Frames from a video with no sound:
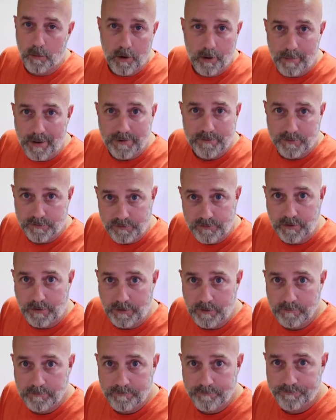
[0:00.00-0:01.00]
we're about to
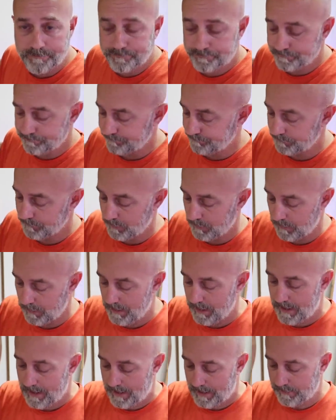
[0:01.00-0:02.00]
see.
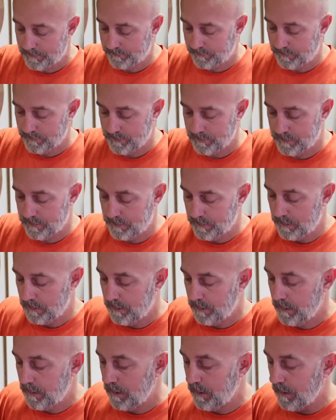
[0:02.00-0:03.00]
And
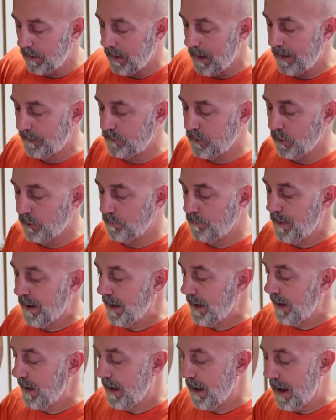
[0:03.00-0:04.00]
it could
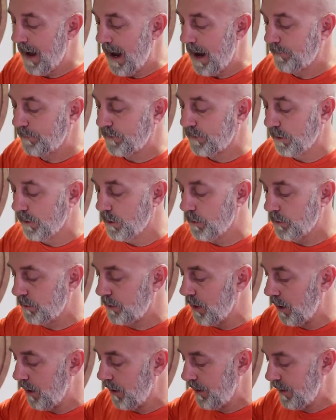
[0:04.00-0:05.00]
be absolute
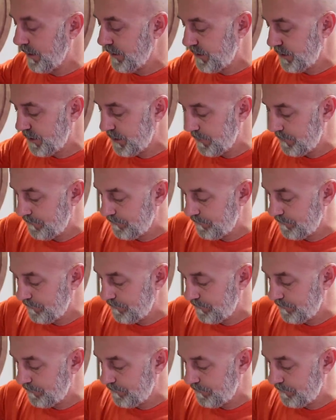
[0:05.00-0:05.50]
carnage.